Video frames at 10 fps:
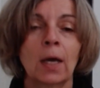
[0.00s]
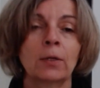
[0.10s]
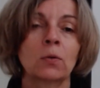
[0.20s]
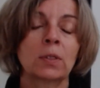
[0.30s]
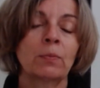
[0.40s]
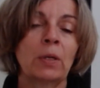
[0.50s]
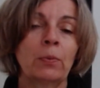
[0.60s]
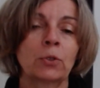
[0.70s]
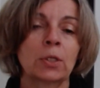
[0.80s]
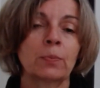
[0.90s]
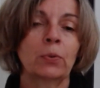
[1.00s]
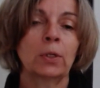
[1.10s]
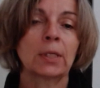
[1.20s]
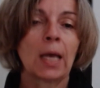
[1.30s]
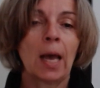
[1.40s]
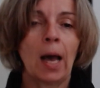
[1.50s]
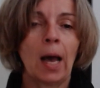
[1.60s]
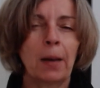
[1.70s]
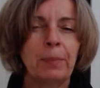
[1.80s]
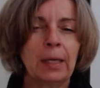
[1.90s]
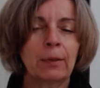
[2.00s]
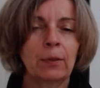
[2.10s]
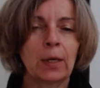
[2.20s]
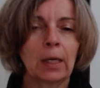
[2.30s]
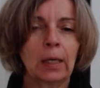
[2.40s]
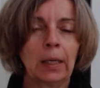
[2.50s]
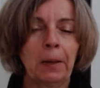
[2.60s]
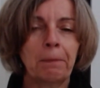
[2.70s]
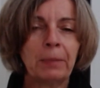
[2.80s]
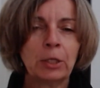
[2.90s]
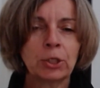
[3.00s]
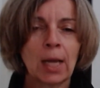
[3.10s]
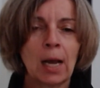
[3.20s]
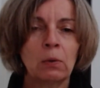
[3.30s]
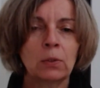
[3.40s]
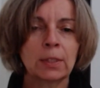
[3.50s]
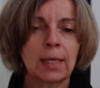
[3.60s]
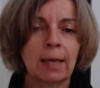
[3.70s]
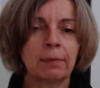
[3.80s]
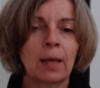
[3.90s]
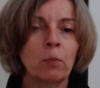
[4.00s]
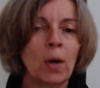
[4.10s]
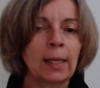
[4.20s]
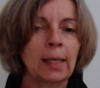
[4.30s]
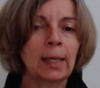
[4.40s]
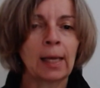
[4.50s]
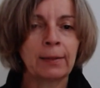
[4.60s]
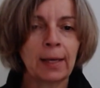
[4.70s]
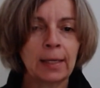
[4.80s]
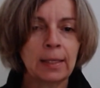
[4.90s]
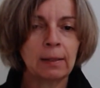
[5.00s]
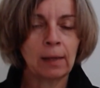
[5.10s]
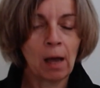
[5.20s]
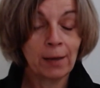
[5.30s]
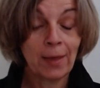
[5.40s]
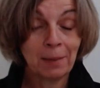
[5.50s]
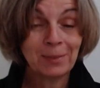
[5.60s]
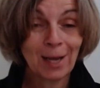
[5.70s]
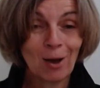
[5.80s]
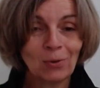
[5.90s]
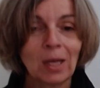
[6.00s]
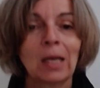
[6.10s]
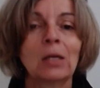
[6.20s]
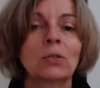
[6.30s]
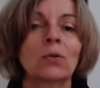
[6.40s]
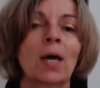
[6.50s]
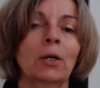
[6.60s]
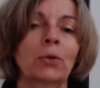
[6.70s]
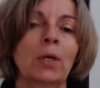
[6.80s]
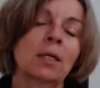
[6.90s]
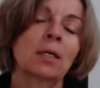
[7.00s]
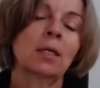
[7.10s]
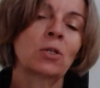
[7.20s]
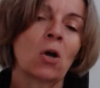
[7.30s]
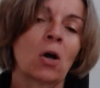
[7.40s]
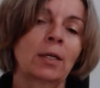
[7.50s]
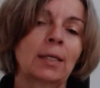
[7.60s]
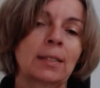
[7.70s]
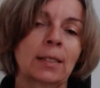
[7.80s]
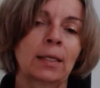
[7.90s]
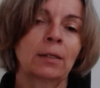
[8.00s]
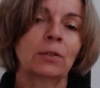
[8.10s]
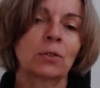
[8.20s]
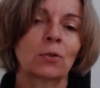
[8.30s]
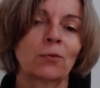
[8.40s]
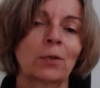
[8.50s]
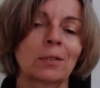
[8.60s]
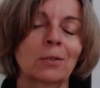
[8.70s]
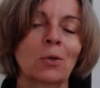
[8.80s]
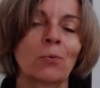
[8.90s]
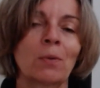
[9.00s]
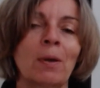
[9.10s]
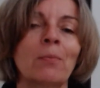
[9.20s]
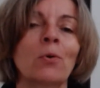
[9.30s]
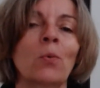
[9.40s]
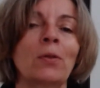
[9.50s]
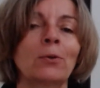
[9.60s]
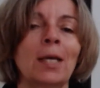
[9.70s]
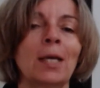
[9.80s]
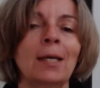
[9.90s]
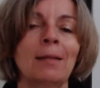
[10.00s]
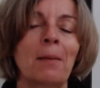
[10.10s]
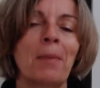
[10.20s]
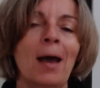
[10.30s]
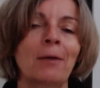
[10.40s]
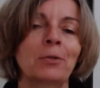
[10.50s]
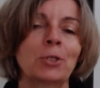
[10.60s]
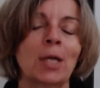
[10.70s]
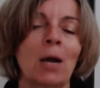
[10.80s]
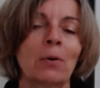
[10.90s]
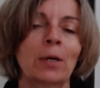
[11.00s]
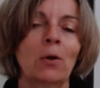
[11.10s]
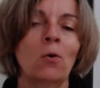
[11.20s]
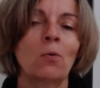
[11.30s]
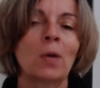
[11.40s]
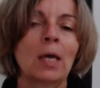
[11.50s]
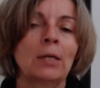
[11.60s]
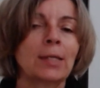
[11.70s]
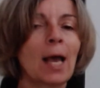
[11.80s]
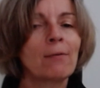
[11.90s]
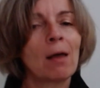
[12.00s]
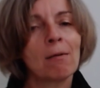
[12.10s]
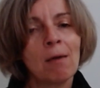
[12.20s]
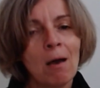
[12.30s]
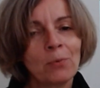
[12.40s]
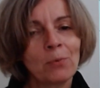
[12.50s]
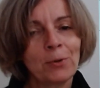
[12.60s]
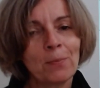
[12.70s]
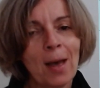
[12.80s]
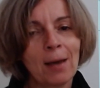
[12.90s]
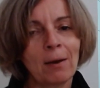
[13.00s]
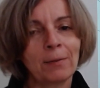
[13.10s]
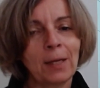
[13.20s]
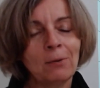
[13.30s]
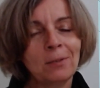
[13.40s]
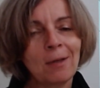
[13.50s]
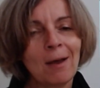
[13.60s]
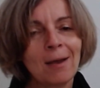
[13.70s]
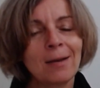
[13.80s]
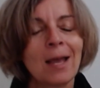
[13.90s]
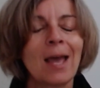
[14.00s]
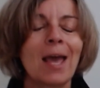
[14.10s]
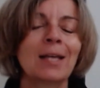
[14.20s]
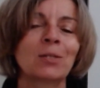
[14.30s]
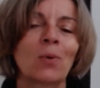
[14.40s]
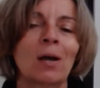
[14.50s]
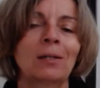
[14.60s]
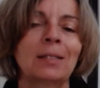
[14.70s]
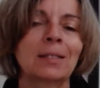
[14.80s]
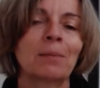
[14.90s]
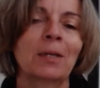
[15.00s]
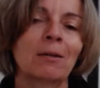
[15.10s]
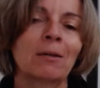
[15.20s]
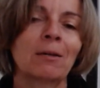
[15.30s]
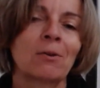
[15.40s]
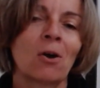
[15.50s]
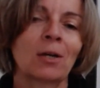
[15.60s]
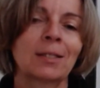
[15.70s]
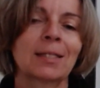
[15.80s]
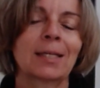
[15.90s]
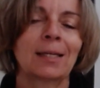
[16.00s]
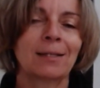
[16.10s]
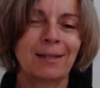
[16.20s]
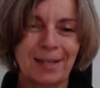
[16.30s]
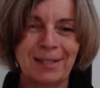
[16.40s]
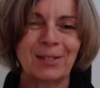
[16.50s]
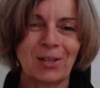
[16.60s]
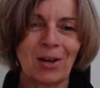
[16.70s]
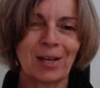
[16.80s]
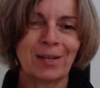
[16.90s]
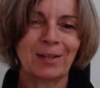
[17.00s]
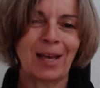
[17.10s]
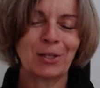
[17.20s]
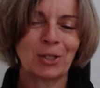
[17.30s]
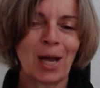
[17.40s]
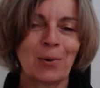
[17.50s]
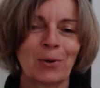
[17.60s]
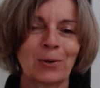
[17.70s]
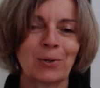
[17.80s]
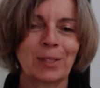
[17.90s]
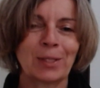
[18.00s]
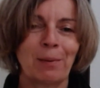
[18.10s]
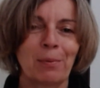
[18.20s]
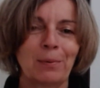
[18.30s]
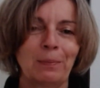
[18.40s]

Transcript: I know some people just put big, thick beach towels. They get them wet and lie them down, so that creates a non-skid surface. So remember, when they're taking that bath and shower at home, to have that long runner mat on the outside, as well as something non-skid inside that shower or tub.